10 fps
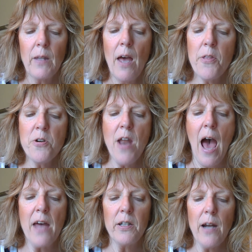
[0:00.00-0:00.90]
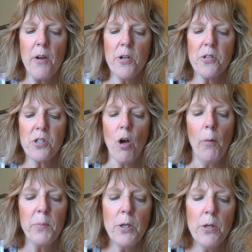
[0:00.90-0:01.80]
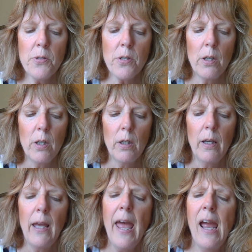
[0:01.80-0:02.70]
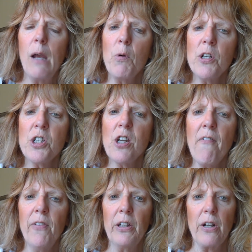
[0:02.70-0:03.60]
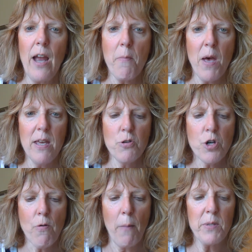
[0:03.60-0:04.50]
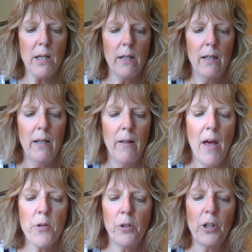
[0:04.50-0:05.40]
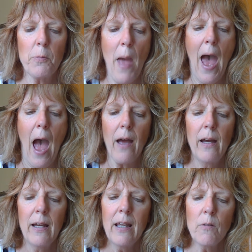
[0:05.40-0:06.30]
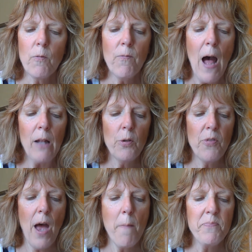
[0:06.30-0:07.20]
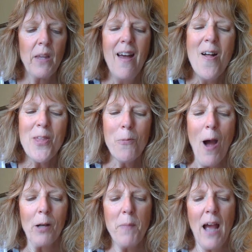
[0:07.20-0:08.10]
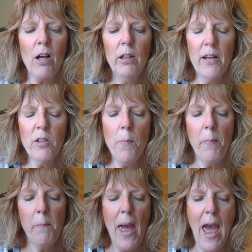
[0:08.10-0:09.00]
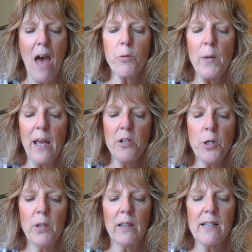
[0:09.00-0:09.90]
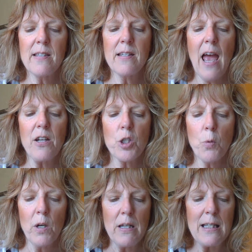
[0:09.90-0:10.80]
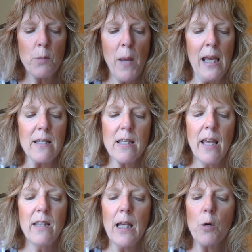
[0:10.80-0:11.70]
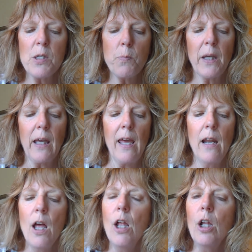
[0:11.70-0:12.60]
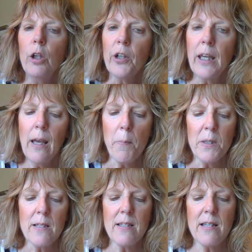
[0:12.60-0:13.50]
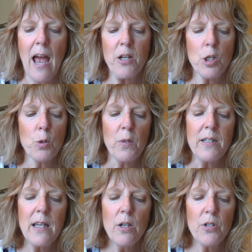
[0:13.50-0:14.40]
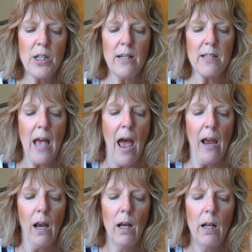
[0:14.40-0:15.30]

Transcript: Heather nodded. "Are there sculptors?" "Hey, where's Shuffler?" Emma interrupted. Heather looked back. He hadn't followed them. They walked back along the path, re-entering the statuary space, and there was Pickett, looking up at the statues with tears in his eye.